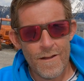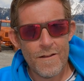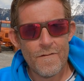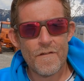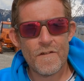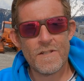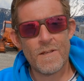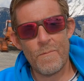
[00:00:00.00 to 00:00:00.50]

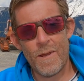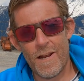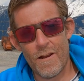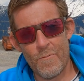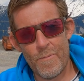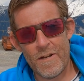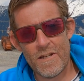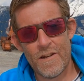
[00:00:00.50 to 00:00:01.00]
for something a
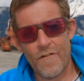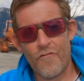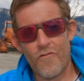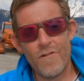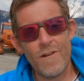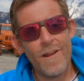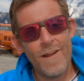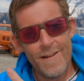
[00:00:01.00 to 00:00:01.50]
little bit
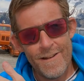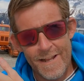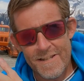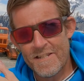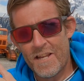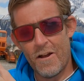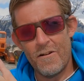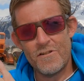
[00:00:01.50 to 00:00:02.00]
different,
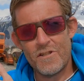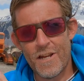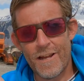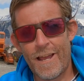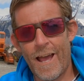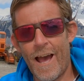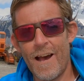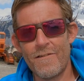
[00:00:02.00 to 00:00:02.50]
let's go and
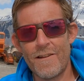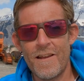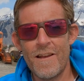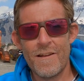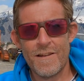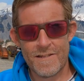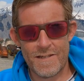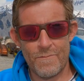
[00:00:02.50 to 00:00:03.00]
check out
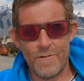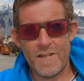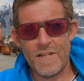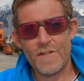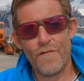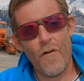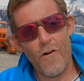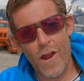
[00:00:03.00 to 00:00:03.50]
some of
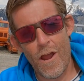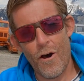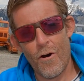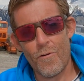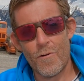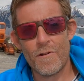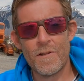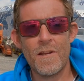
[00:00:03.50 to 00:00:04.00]
these very
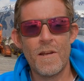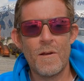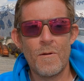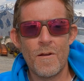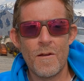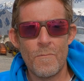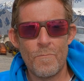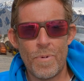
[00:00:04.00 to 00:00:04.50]
old
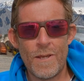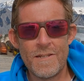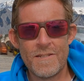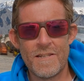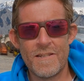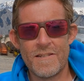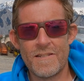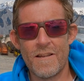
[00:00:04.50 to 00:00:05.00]

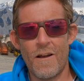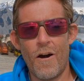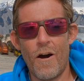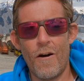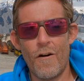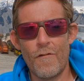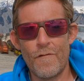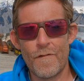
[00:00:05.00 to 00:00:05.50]
pieces
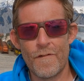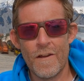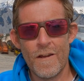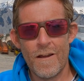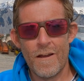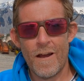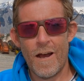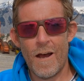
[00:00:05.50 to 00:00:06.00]
of
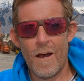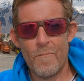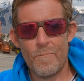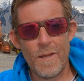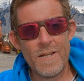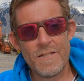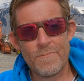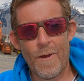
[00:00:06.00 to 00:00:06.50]

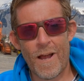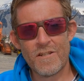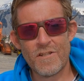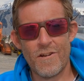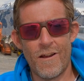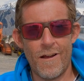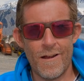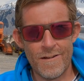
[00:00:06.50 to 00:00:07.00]
Piste
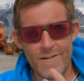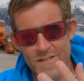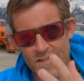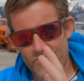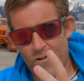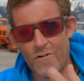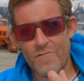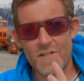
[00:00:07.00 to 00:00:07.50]
basher
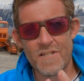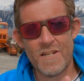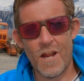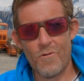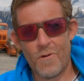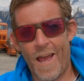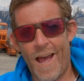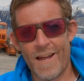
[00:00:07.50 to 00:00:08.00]
stroke
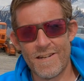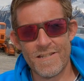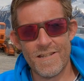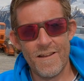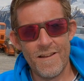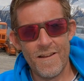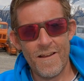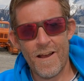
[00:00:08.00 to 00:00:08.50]
sno-cat
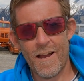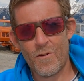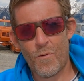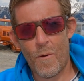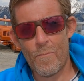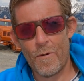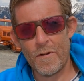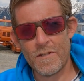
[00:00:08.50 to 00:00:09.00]

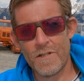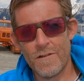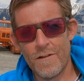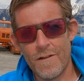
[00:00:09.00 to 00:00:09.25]
equipment.